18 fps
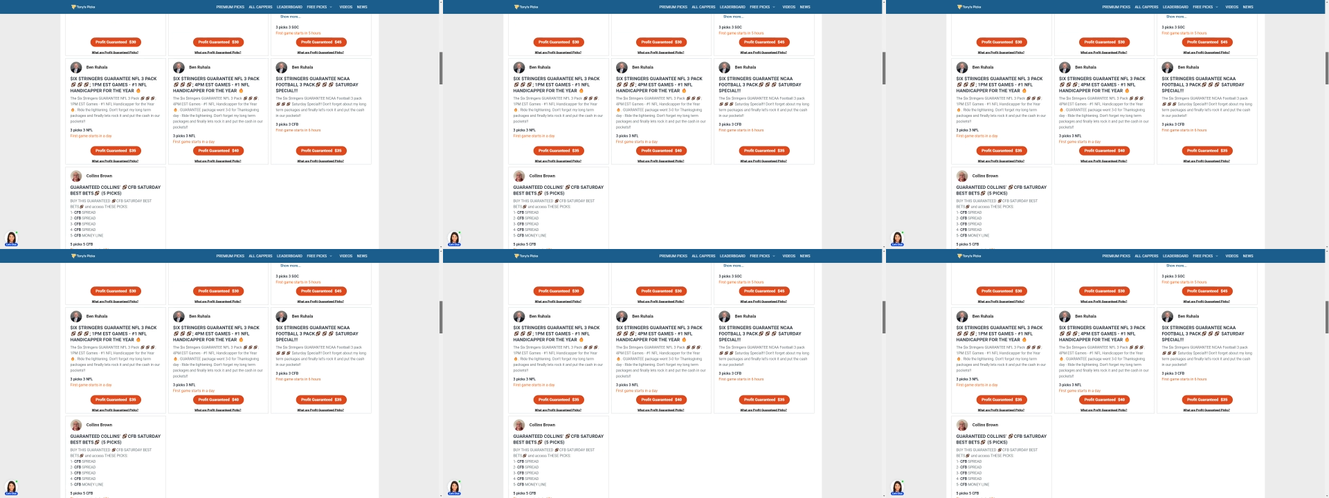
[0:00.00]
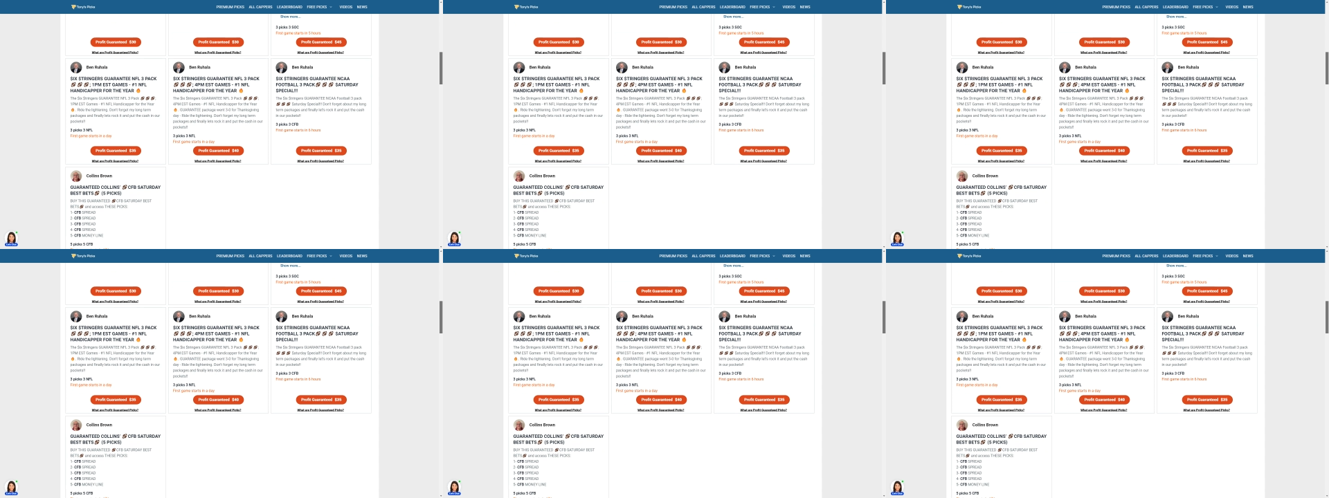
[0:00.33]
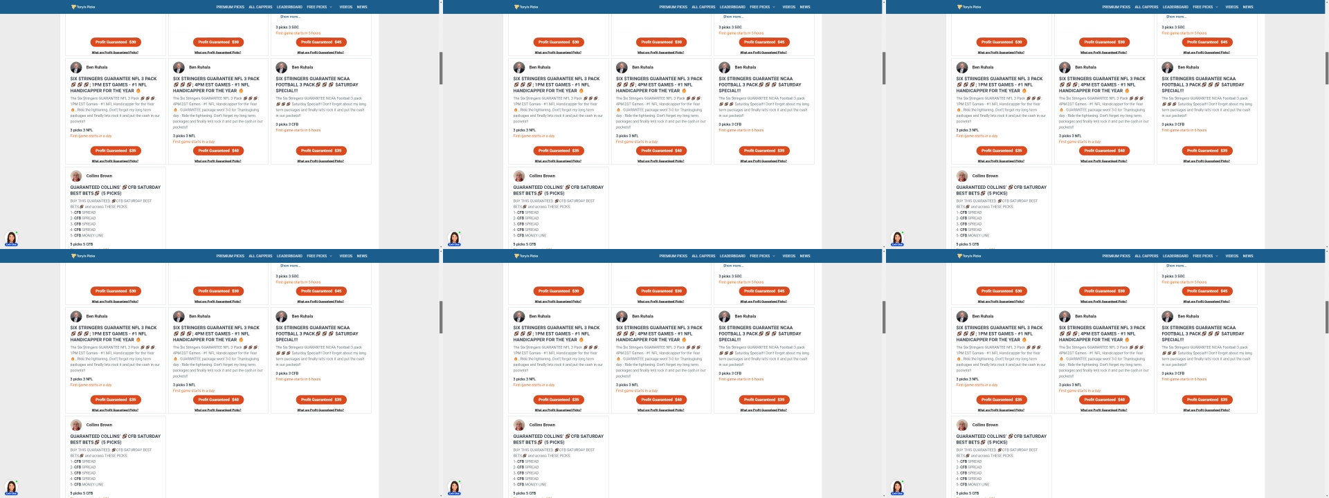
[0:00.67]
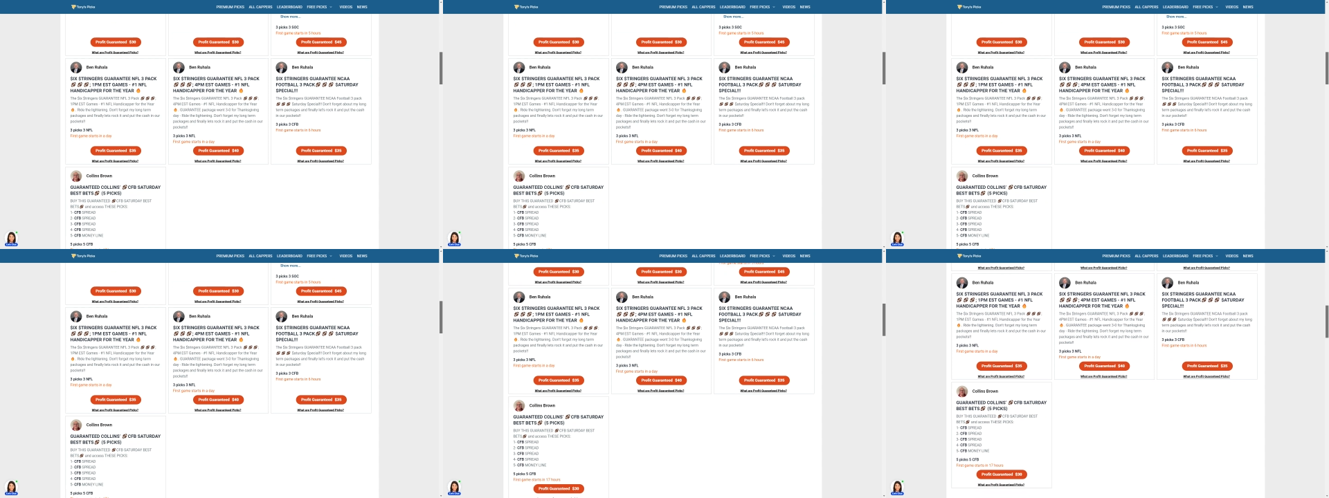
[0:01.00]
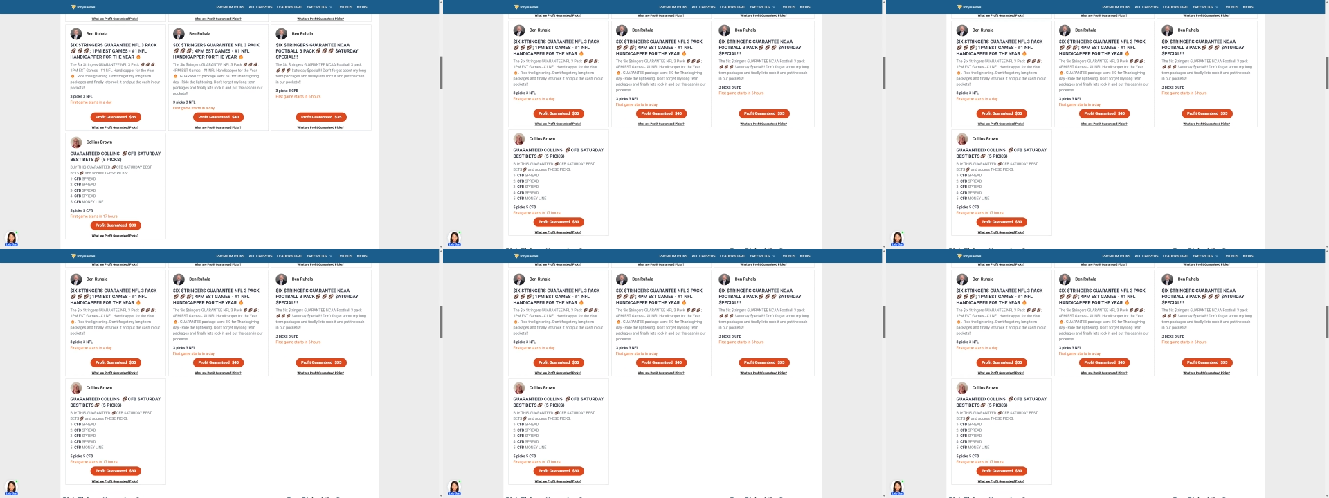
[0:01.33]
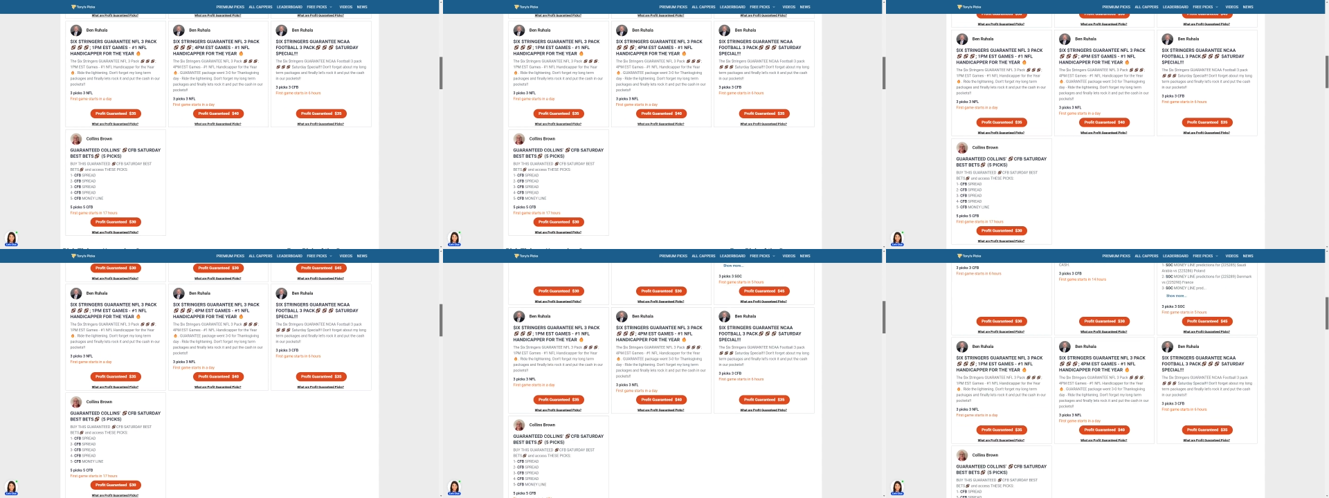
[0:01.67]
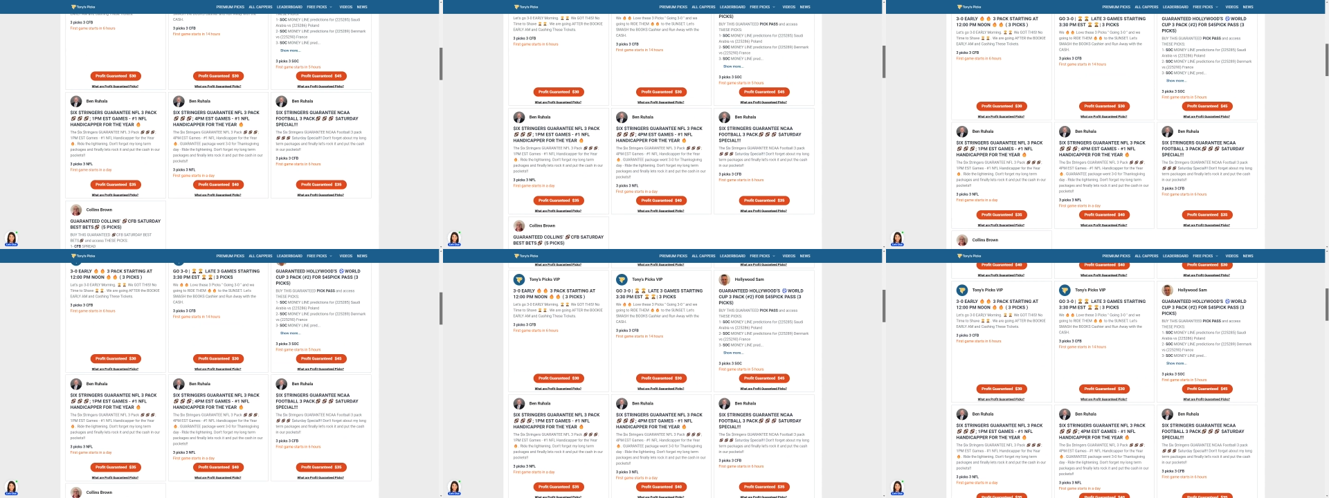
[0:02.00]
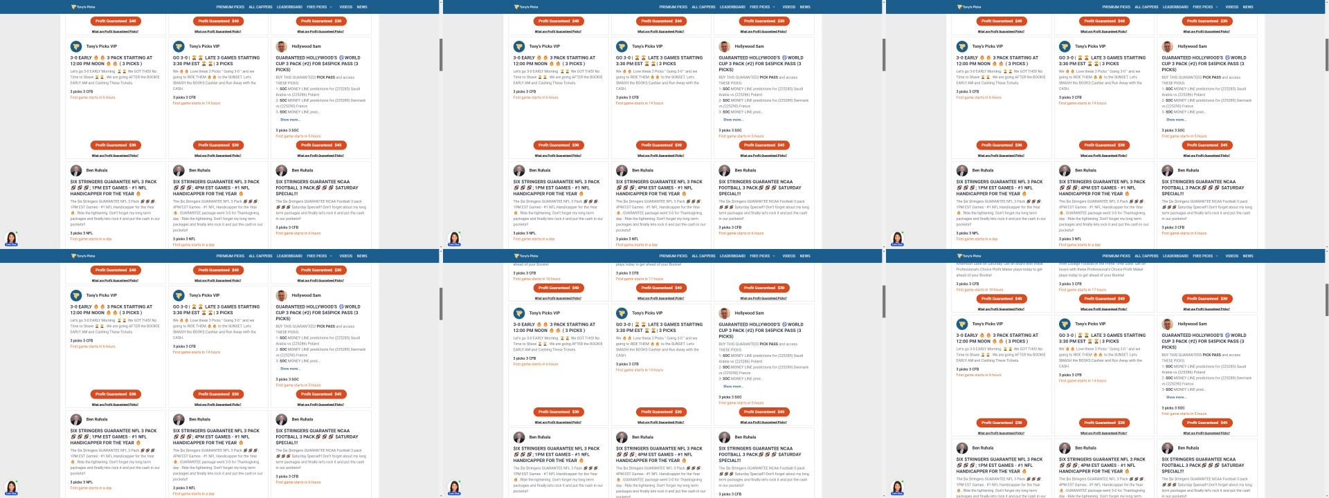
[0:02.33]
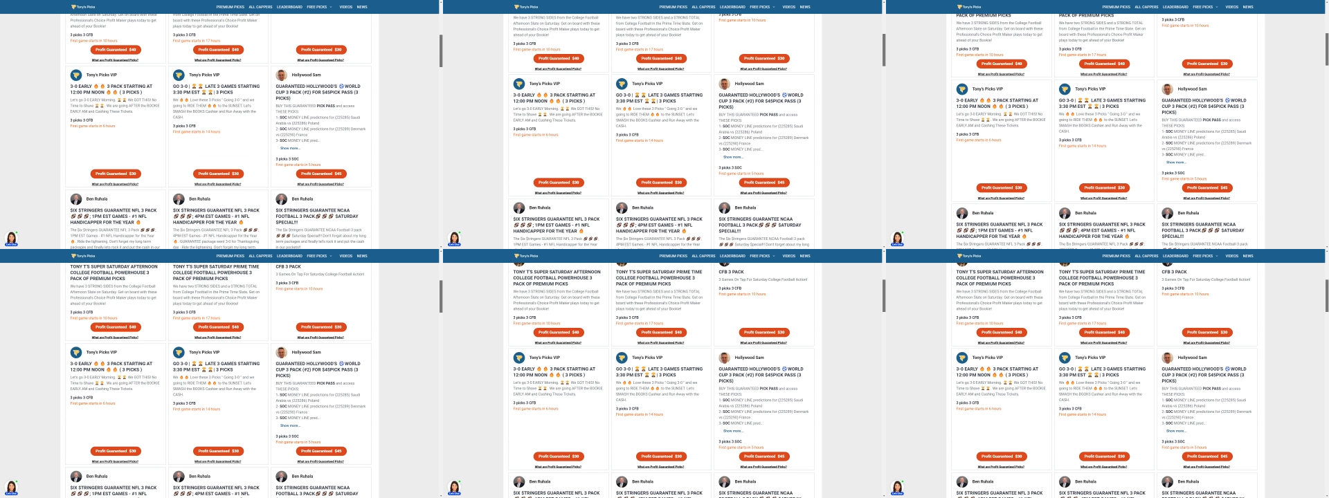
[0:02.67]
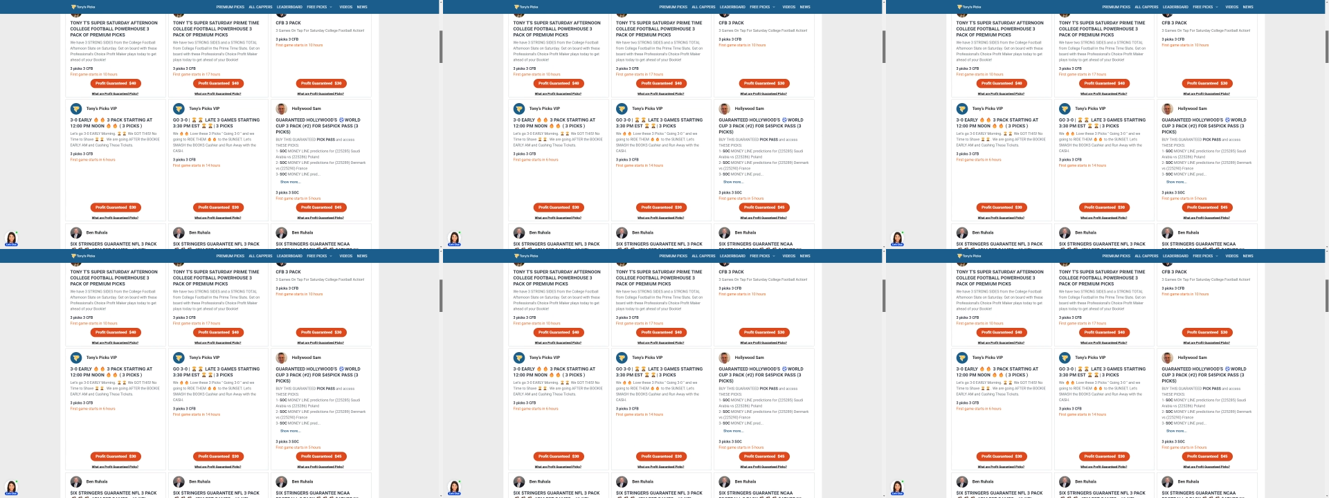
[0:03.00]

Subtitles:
No face is visible, so there are no lips to read.